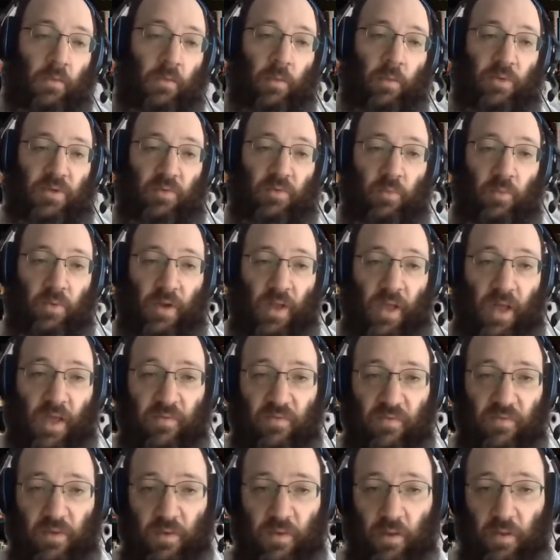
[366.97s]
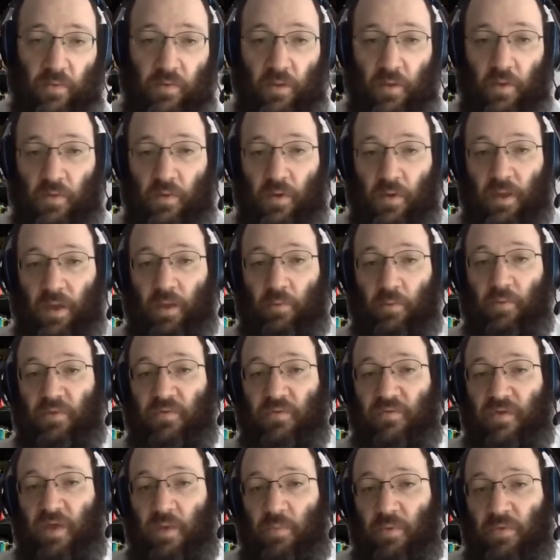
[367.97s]
Rabbi Shimon ben Azzi, on the other hand,
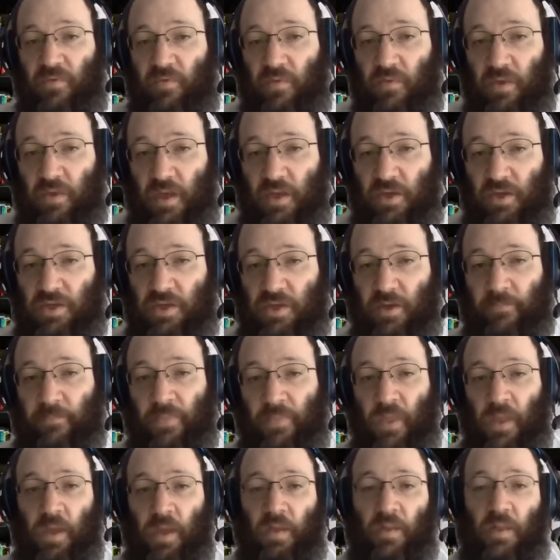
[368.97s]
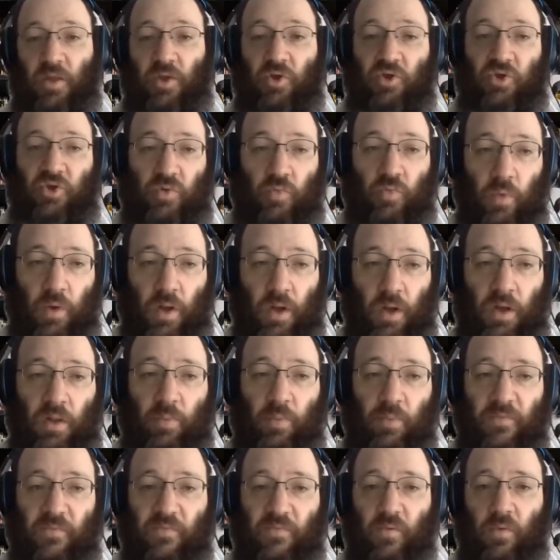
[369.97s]
was famous for teaching that you should run
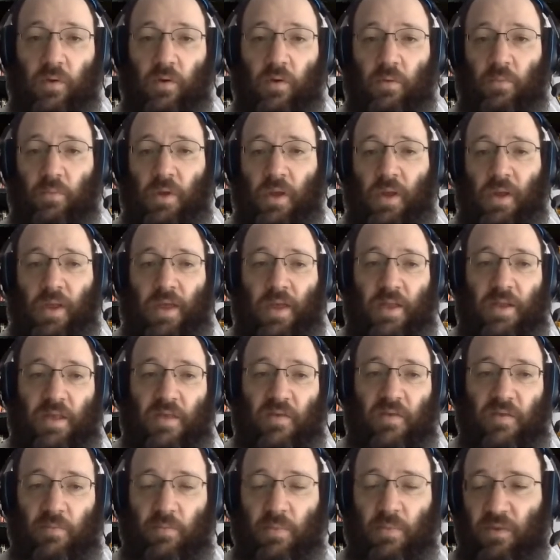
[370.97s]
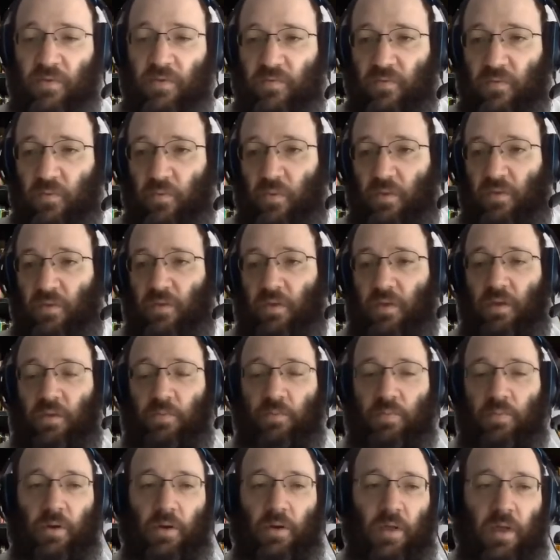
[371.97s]
and perform an easy mitzvah. We see
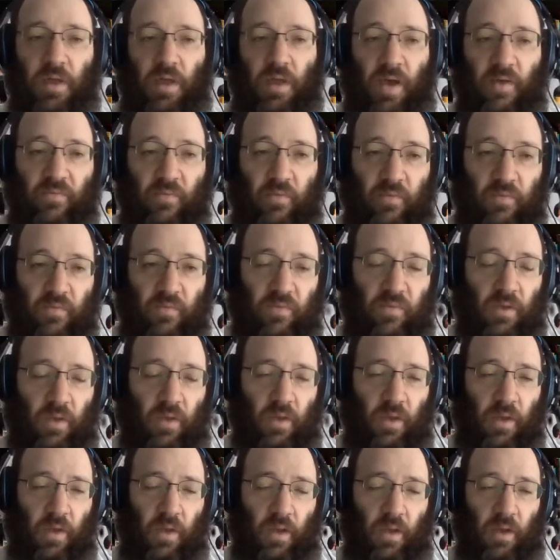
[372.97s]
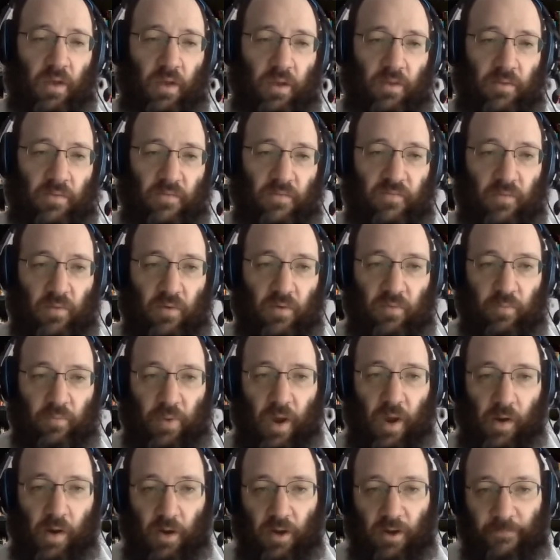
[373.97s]
in Pirkei Avos, in the fourth
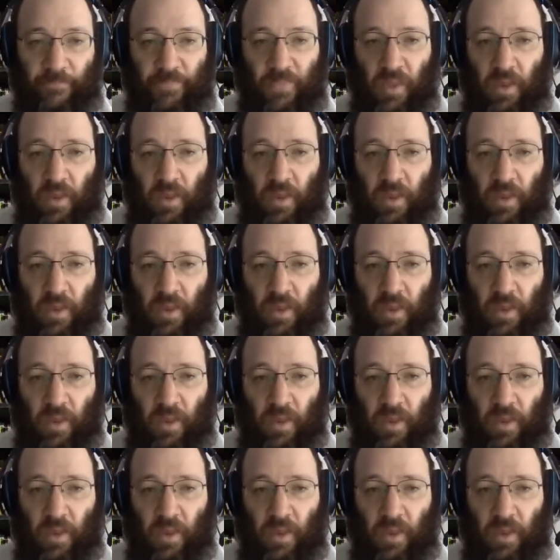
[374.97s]
parak.